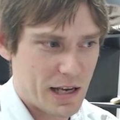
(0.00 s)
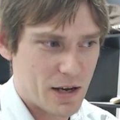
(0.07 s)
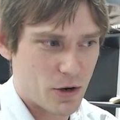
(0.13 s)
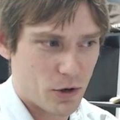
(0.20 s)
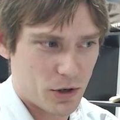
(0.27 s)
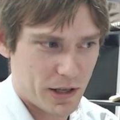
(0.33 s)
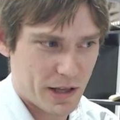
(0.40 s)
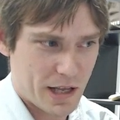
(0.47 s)

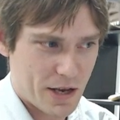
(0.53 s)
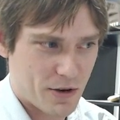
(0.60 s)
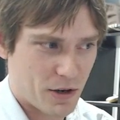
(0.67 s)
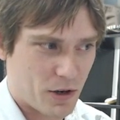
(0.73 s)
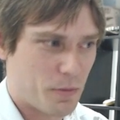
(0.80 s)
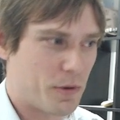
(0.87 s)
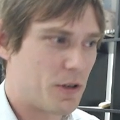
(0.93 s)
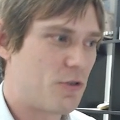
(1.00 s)
keyhole, and then you
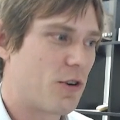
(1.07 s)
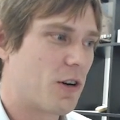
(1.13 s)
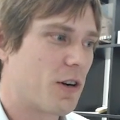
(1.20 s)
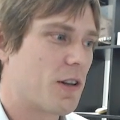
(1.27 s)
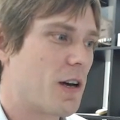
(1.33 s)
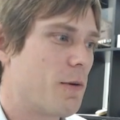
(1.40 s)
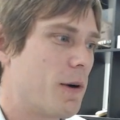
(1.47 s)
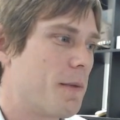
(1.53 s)
can open the trunk
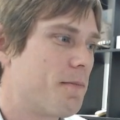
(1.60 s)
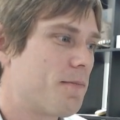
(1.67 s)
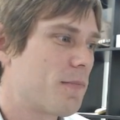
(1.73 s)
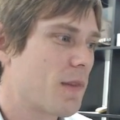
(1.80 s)
that way.